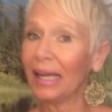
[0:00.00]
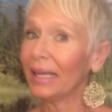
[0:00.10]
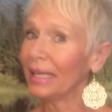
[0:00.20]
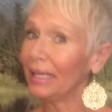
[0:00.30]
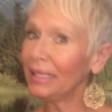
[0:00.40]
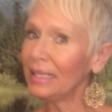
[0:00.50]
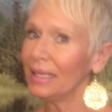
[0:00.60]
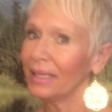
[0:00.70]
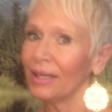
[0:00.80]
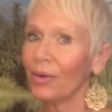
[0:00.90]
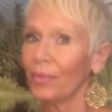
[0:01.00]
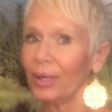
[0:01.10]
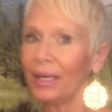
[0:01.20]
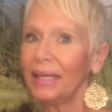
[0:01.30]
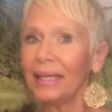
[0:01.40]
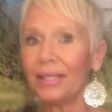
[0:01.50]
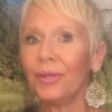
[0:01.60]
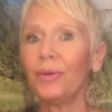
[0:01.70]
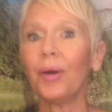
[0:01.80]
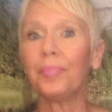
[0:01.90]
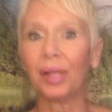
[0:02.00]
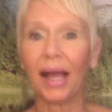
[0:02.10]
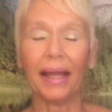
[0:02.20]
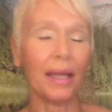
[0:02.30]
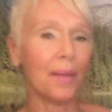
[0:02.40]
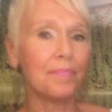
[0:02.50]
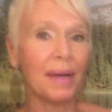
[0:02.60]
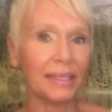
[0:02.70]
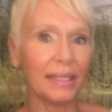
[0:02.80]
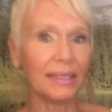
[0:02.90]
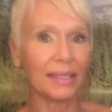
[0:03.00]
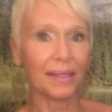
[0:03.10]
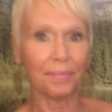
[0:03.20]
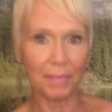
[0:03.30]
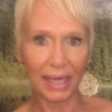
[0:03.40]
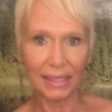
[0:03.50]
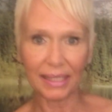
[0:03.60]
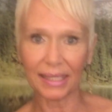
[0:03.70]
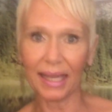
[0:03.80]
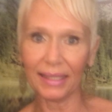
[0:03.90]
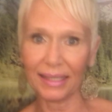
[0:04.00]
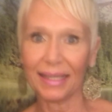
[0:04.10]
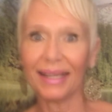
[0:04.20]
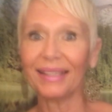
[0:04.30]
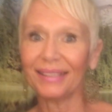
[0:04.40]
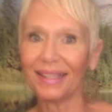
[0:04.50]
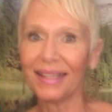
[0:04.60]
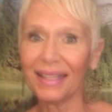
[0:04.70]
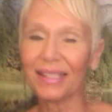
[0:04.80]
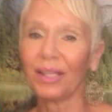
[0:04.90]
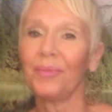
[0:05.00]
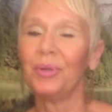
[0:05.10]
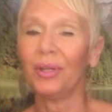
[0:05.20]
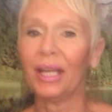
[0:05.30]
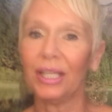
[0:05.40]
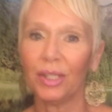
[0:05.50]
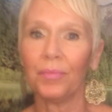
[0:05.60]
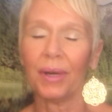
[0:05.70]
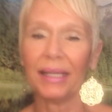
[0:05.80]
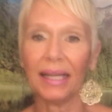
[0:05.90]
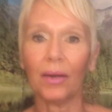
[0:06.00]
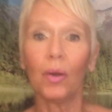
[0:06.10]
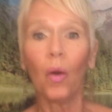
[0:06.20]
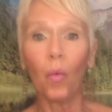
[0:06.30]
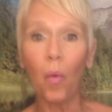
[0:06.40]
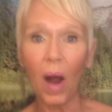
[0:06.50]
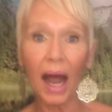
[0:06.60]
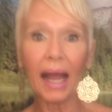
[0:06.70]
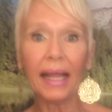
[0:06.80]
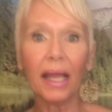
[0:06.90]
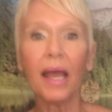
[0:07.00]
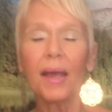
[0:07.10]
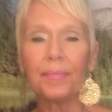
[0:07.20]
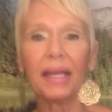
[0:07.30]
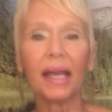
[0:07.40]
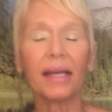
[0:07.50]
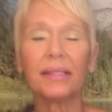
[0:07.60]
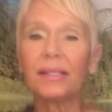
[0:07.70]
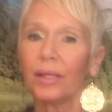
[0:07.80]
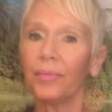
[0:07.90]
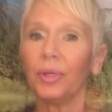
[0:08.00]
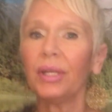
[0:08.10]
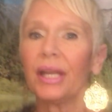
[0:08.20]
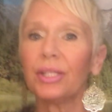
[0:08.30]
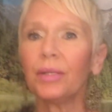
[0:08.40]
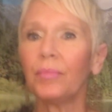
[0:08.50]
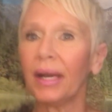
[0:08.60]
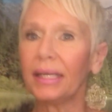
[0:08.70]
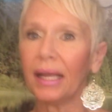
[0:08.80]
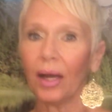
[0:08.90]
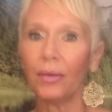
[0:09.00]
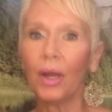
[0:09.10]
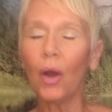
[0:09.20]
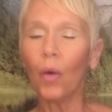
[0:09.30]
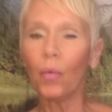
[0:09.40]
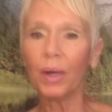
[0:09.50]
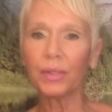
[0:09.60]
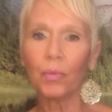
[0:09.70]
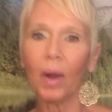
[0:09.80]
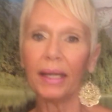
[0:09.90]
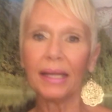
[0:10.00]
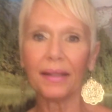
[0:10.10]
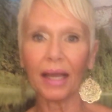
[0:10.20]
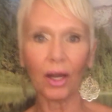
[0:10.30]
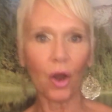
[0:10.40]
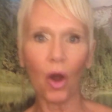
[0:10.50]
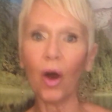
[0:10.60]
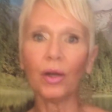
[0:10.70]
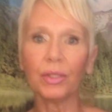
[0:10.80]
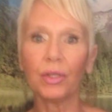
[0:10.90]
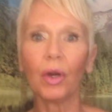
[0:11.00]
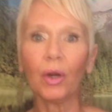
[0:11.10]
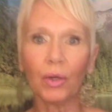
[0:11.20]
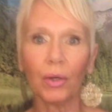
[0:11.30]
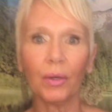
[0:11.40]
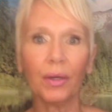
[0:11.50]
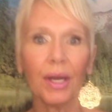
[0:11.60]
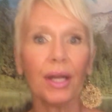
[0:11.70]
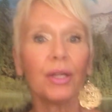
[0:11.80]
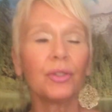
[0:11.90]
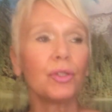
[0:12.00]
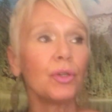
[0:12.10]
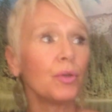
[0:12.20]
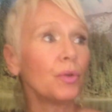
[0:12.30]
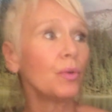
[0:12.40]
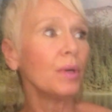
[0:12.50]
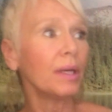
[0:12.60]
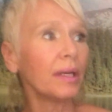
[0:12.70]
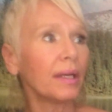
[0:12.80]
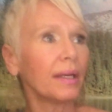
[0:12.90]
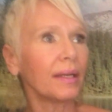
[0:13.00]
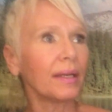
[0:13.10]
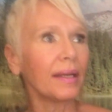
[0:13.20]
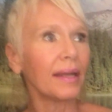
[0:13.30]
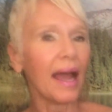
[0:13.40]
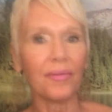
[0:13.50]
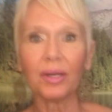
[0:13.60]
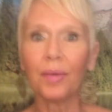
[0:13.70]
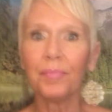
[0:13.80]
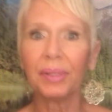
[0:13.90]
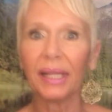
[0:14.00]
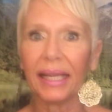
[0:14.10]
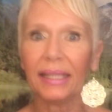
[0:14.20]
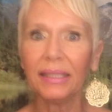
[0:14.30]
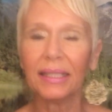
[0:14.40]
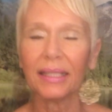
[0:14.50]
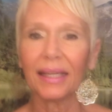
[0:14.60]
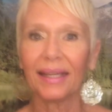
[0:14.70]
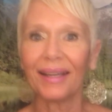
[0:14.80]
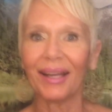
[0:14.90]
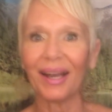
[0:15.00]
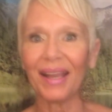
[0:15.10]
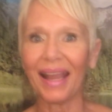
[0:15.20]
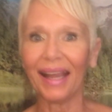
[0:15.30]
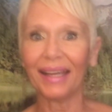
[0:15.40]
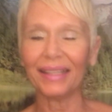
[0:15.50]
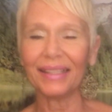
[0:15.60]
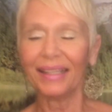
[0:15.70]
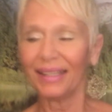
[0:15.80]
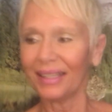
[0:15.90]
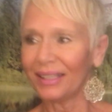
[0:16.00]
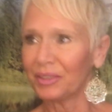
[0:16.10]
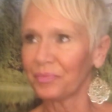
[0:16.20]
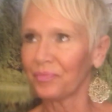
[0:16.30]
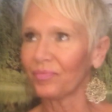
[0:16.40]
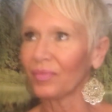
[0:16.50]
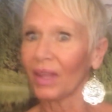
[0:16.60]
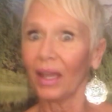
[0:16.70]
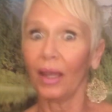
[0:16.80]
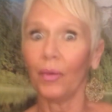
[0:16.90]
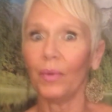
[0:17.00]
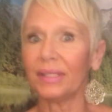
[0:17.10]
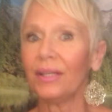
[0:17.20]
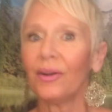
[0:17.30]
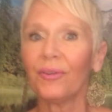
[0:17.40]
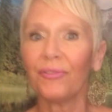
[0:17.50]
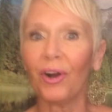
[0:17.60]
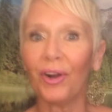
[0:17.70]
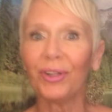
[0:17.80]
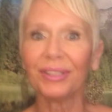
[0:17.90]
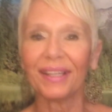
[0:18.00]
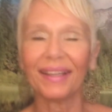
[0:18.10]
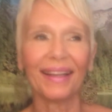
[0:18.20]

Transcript: Again, we're going to need to apply abundance mindset to this communication breakdown. Why? Because the communication breakdown was one that caused her to have a complaint, and it wasn't her fault.